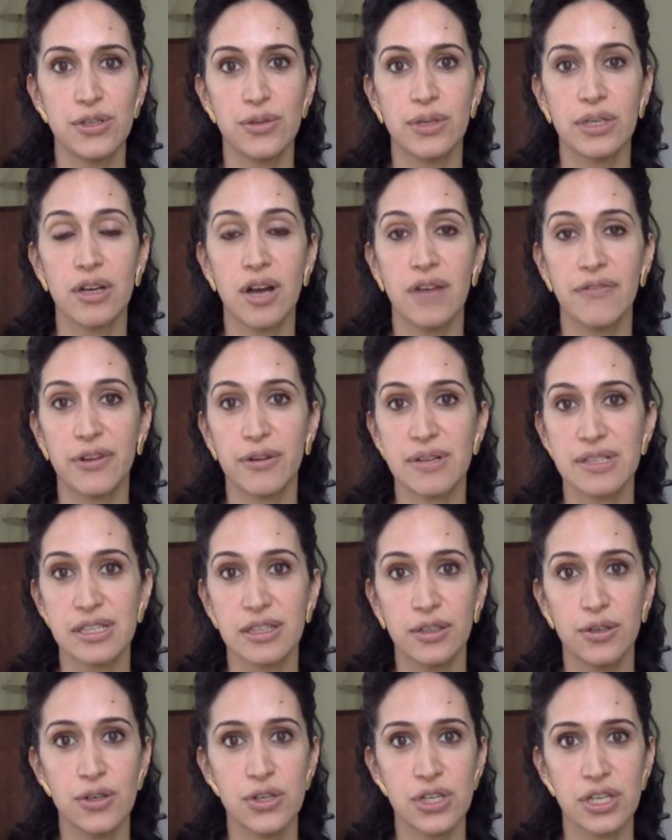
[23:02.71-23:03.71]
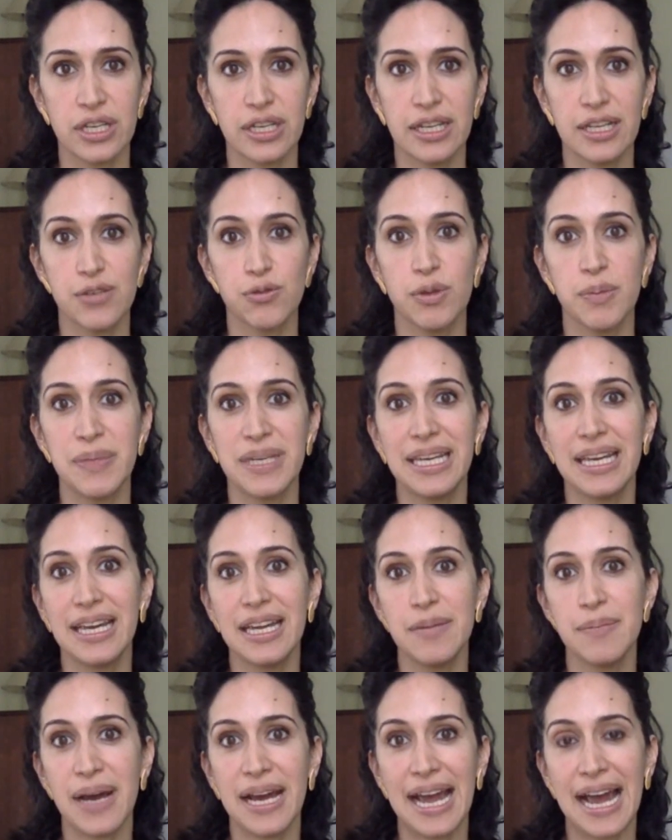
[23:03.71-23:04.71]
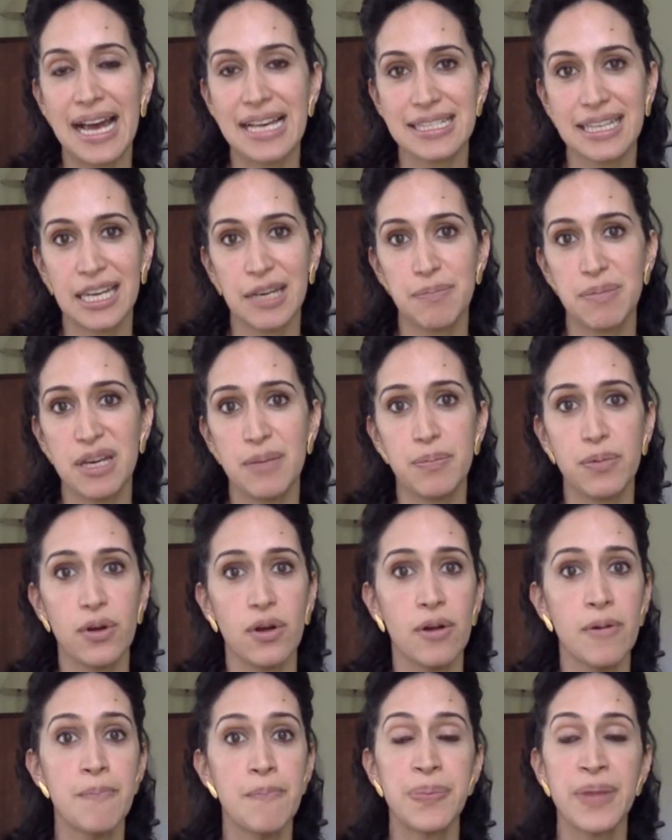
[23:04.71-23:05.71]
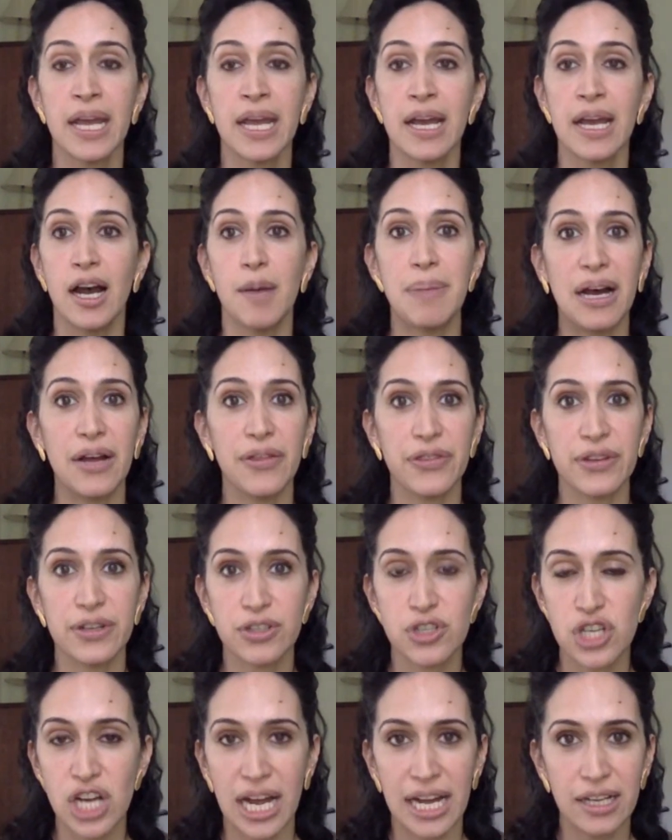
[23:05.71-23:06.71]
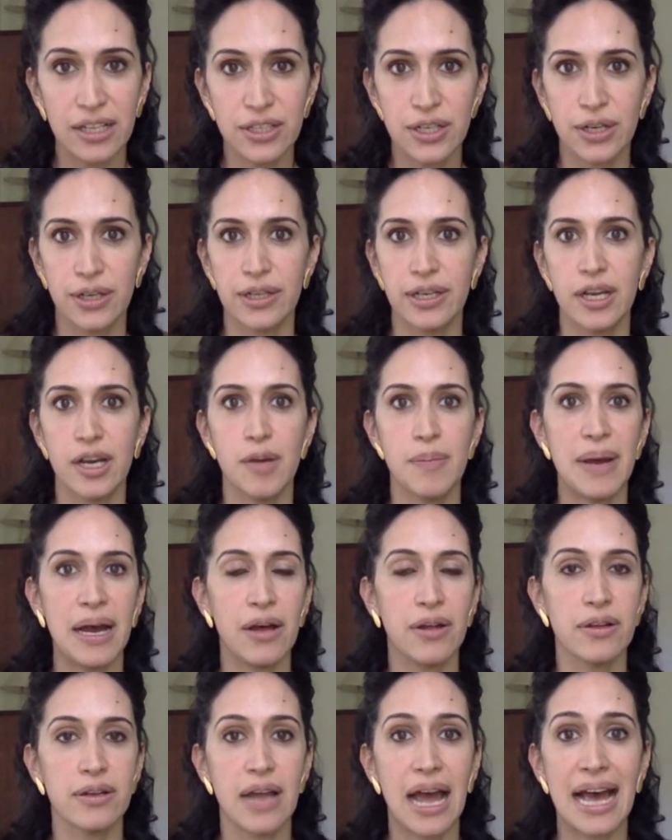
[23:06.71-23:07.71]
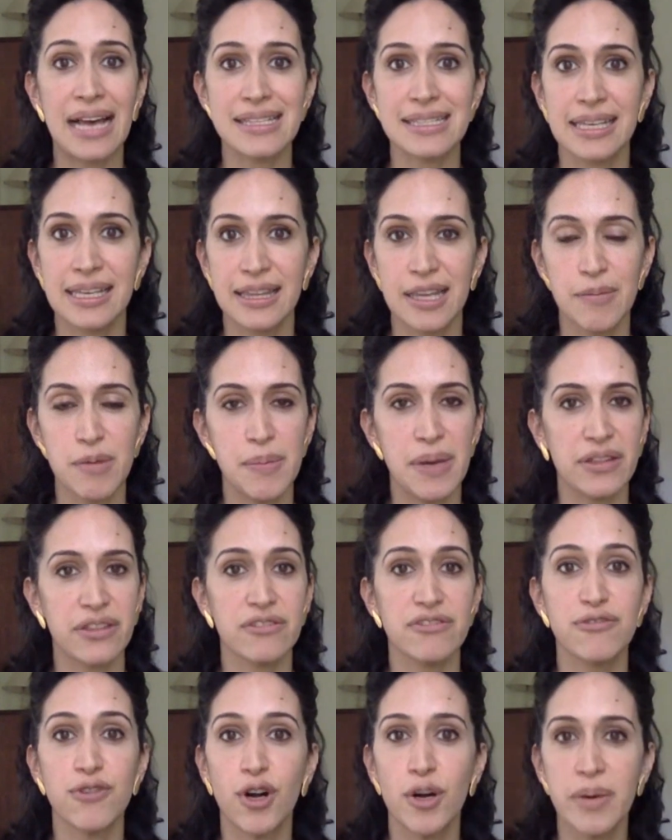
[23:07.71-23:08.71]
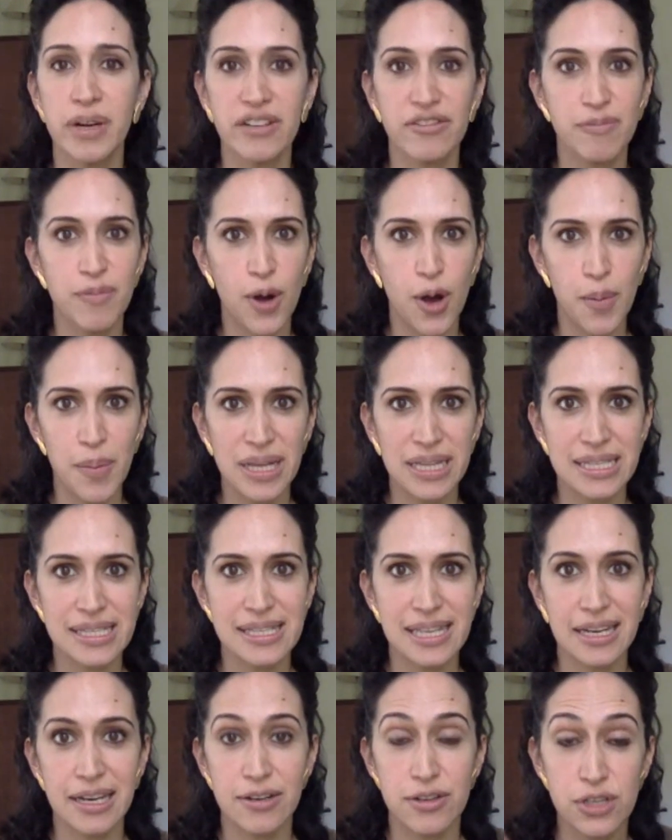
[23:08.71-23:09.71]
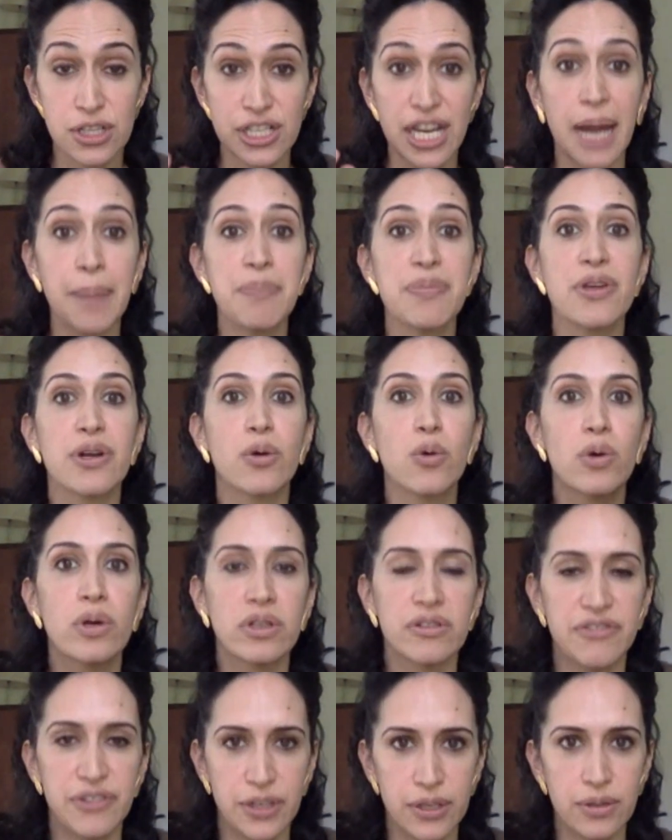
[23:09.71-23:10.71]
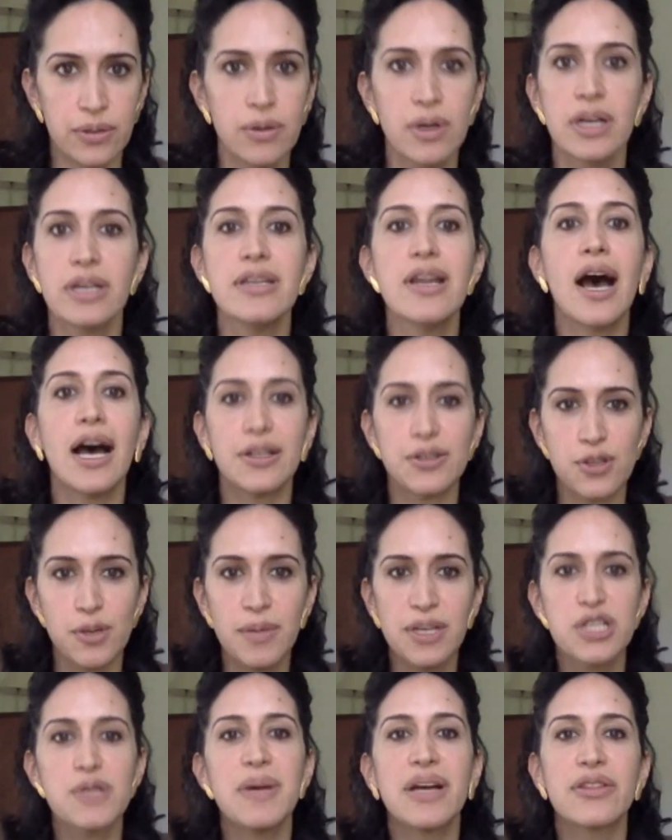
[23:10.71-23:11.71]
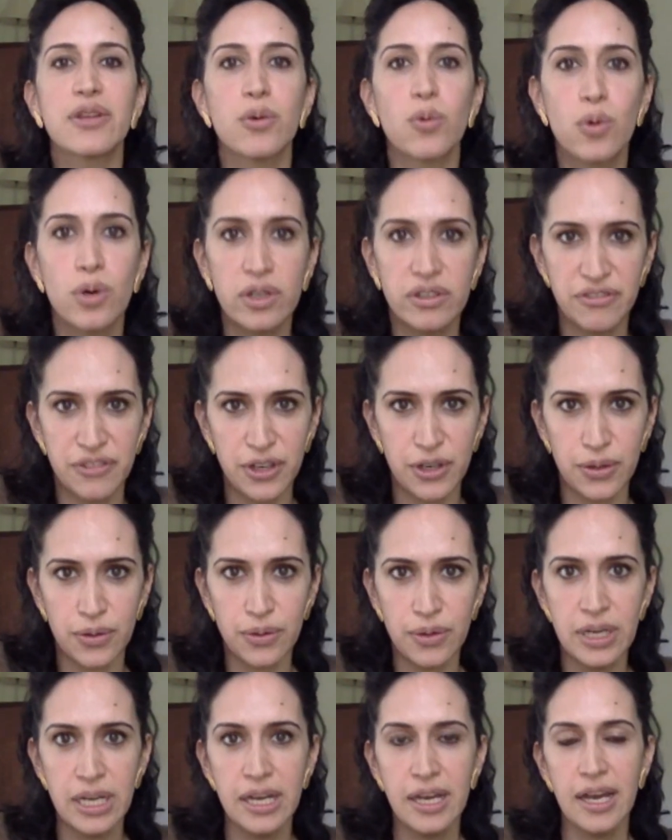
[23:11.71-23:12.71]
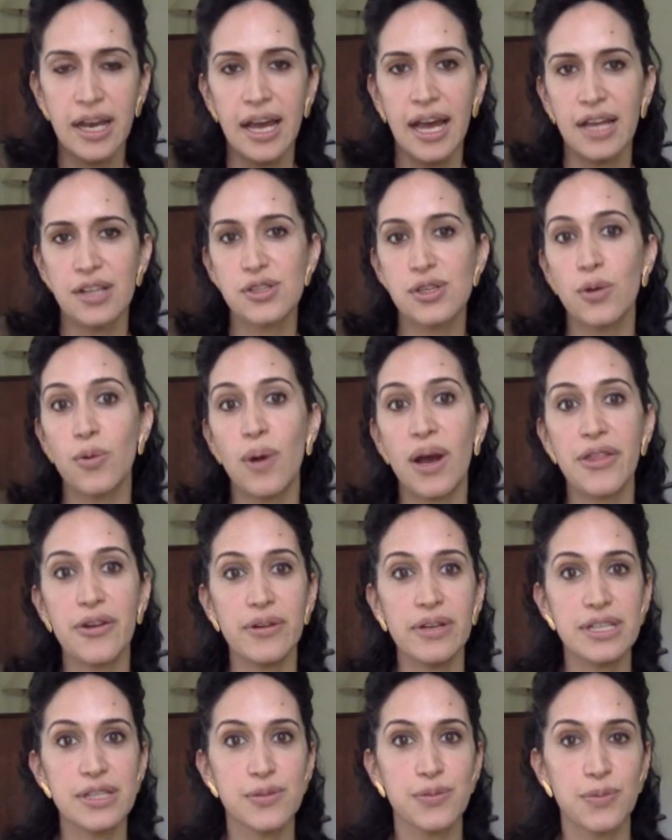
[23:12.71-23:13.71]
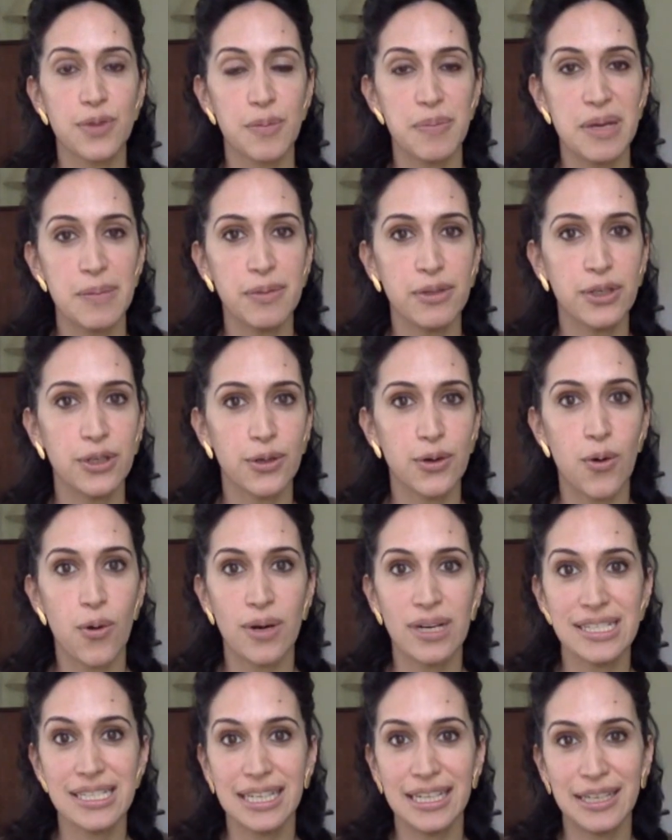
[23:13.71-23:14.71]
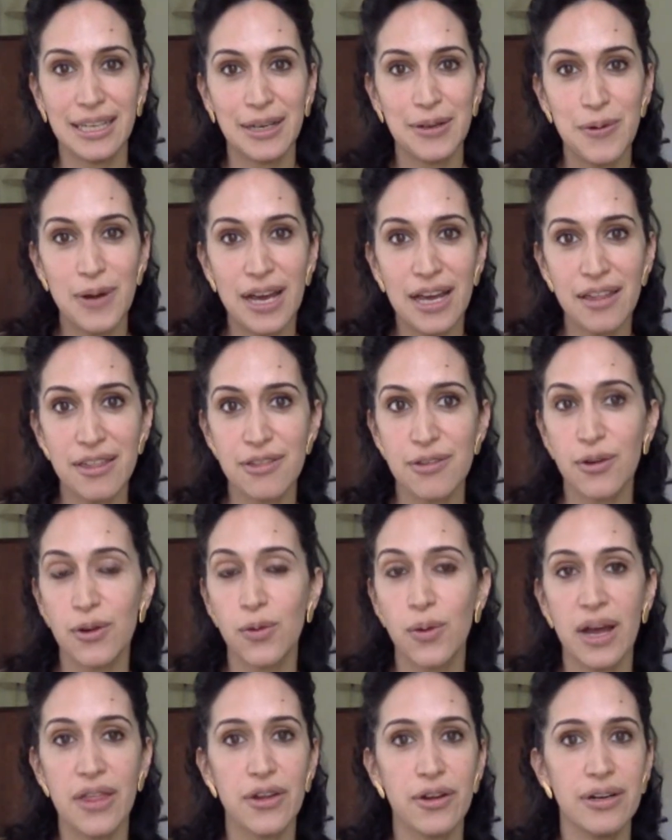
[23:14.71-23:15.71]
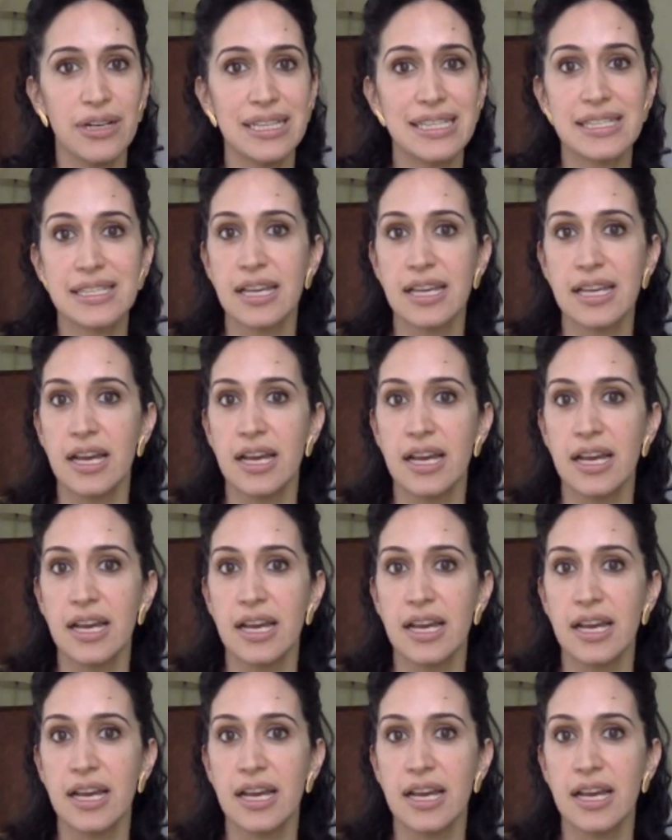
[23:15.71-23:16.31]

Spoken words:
do in conflict resolution is we begin by asking people about their childhood, about asking them about the formative moments that shape their worldview, not so much about their worldview. And so whether it's the people you're quarantining with or whether it's